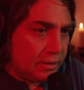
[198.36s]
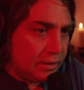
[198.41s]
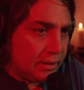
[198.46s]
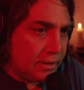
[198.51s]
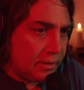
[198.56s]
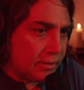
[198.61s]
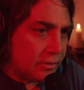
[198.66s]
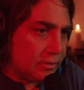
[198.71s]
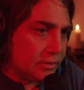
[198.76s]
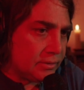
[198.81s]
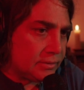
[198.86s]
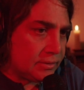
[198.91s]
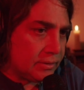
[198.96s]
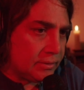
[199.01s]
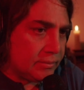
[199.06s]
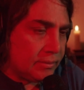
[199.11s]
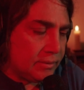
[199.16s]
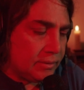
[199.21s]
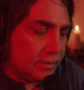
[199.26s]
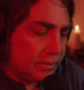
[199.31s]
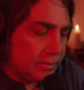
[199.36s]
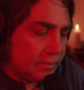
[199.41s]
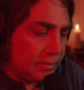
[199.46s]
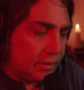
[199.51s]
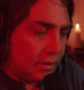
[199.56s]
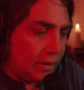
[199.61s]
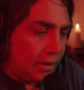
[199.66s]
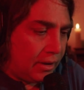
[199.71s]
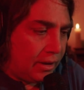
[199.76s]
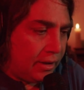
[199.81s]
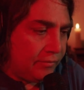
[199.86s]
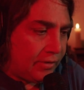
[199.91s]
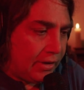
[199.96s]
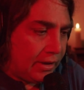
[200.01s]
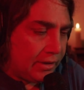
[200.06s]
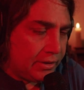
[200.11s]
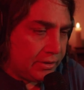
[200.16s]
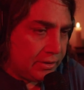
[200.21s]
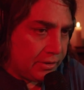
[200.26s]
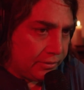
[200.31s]
Yeah, because
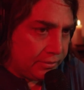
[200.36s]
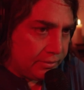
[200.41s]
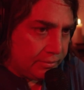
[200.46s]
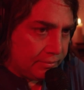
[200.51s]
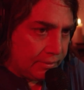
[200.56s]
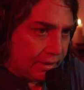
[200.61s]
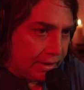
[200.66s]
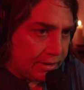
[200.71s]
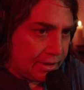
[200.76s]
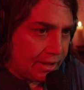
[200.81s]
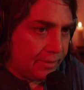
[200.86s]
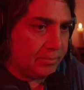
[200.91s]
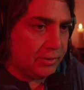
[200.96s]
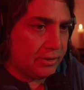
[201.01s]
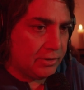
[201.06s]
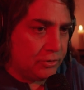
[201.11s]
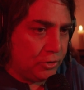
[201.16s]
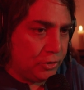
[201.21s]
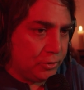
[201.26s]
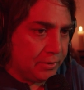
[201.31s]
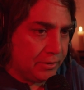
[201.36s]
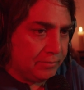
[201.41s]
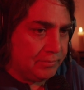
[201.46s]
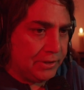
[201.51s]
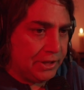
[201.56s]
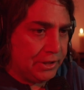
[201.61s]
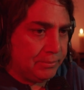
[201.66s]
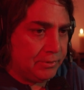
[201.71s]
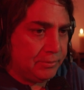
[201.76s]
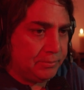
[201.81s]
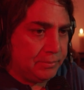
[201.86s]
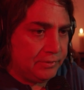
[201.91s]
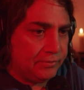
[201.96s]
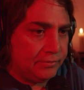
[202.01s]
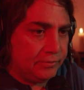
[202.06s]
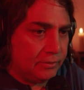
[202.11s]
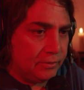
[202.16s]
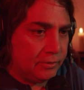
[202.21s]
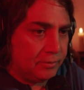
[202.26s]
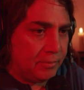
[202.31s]
I've only known a couple of Cuban people
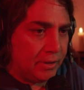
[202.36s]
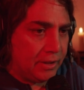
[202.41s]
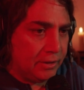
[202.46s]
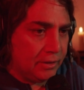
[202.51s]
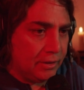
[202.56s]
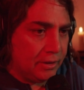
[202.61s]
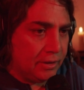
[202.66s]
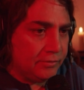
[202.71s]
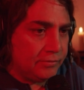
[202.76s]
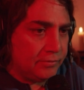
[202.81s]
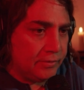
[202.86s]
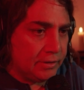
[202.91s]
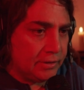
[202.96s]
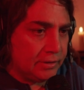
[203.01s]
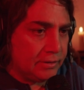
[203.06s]
before in my life,